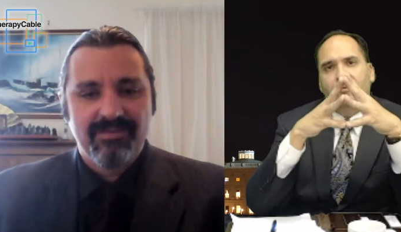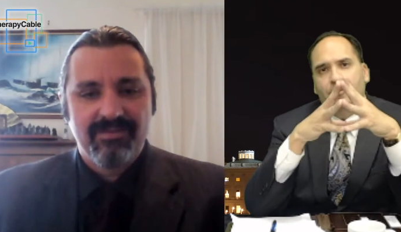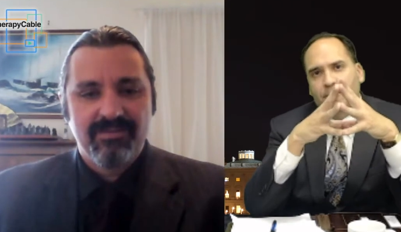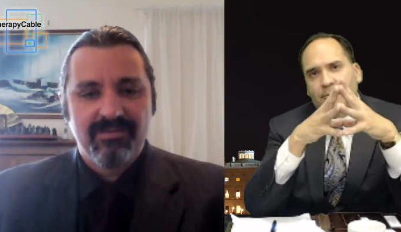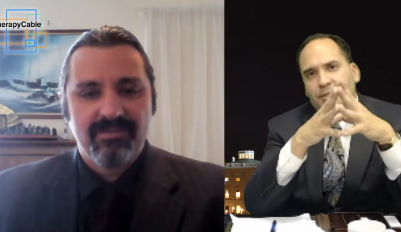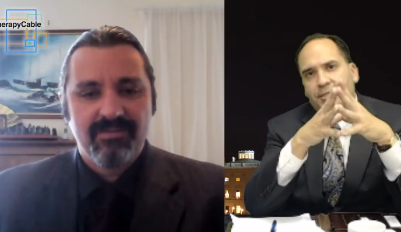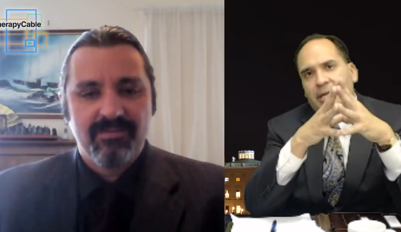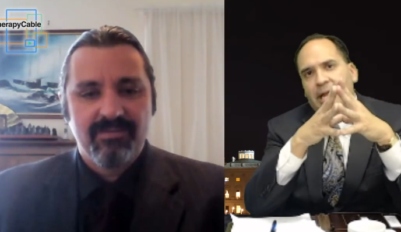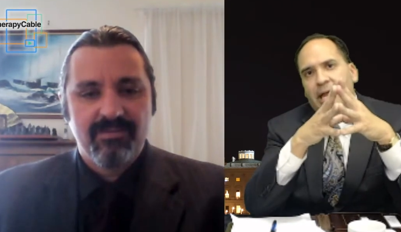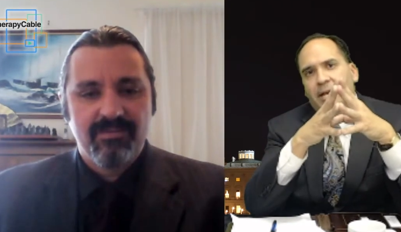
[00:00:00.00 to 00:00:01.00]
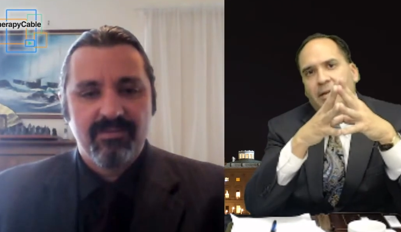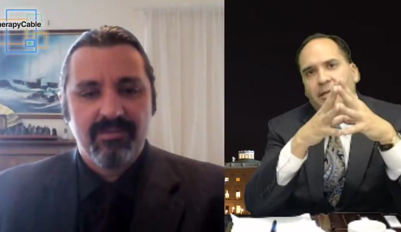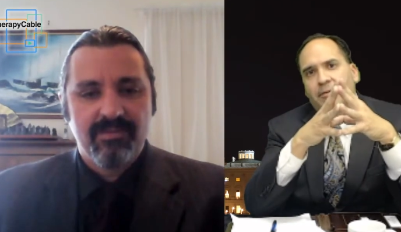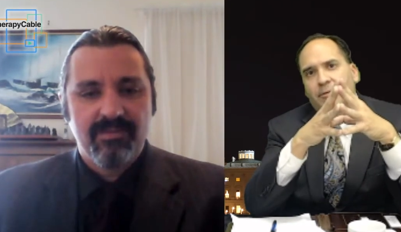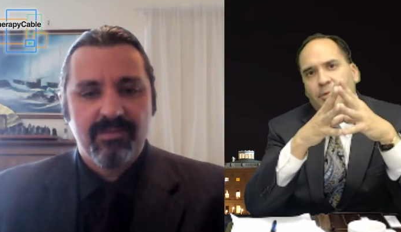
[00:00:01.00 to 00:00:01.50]
Speaker 1: with Christianity.
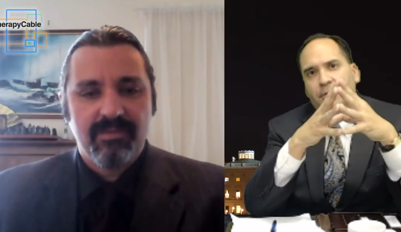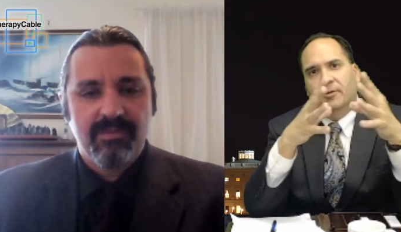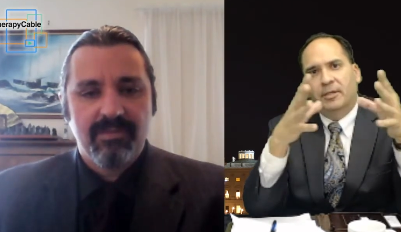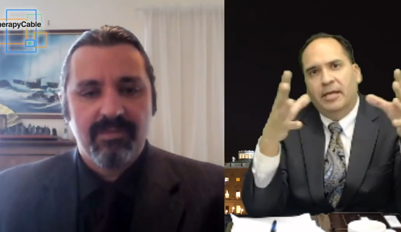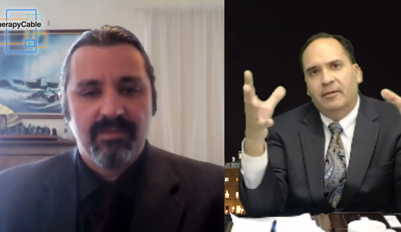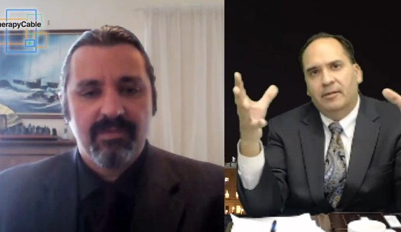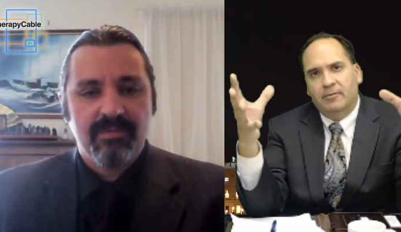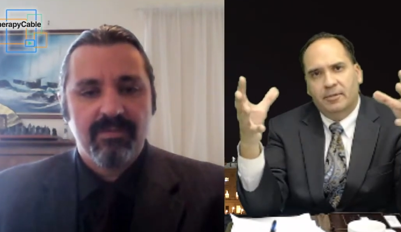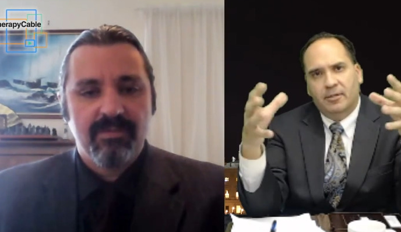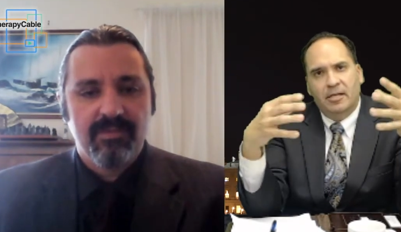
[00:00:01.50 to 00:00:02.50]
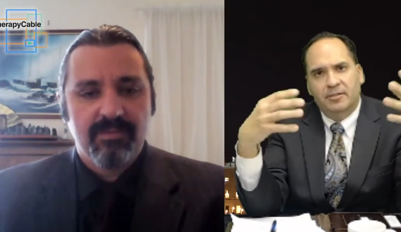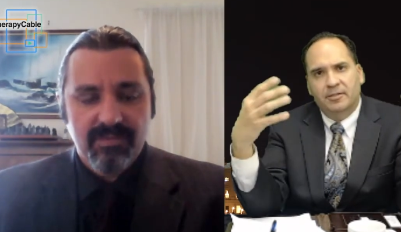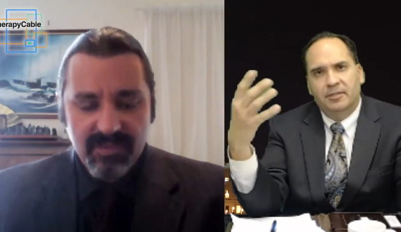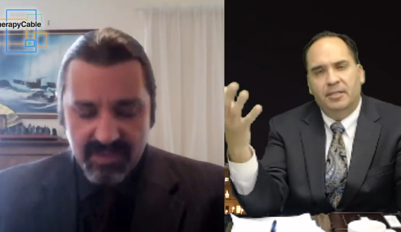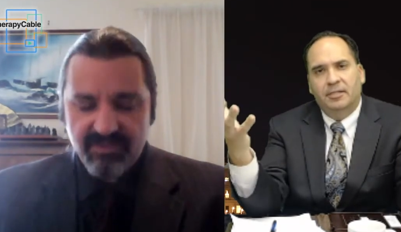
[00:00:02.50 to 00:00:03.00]
We know that
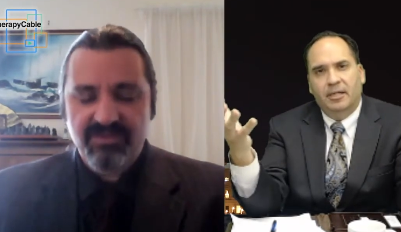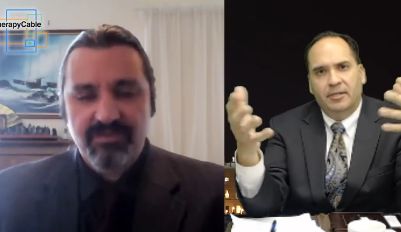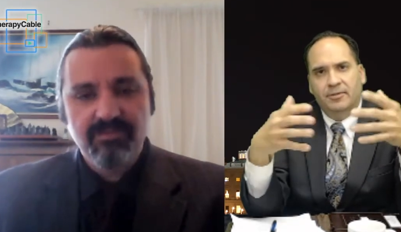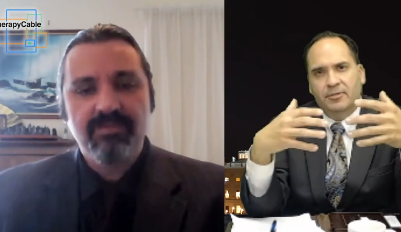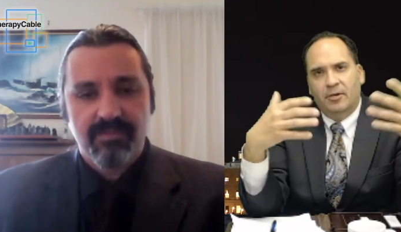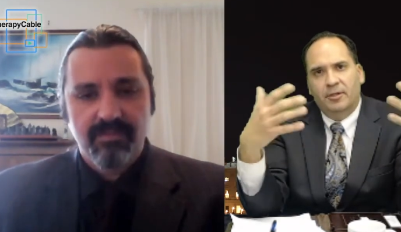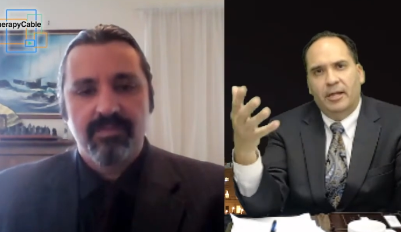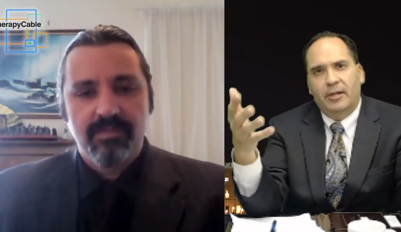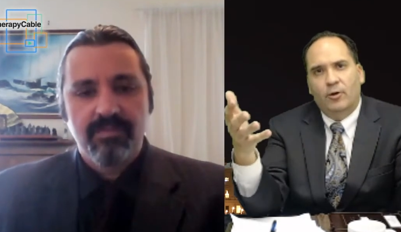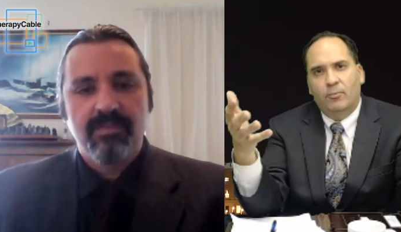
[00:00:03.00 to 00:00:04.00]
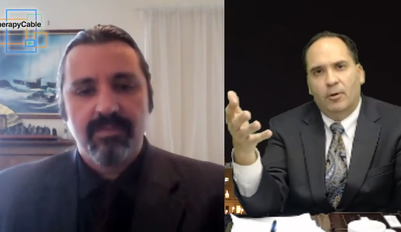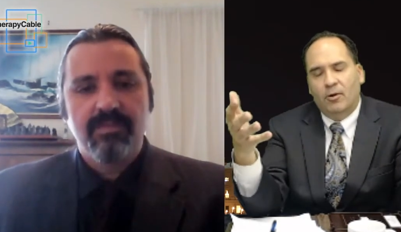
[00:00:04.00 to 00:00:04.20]
Constantine yeah. kind of started that whole ball